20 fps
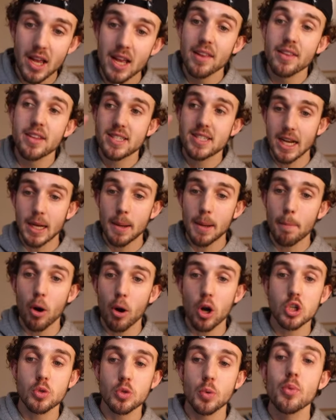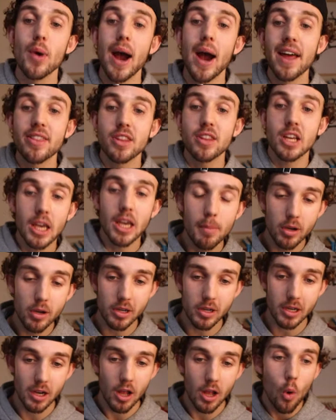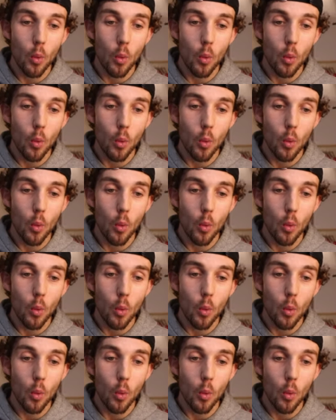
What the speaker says: The second part is when you add the community.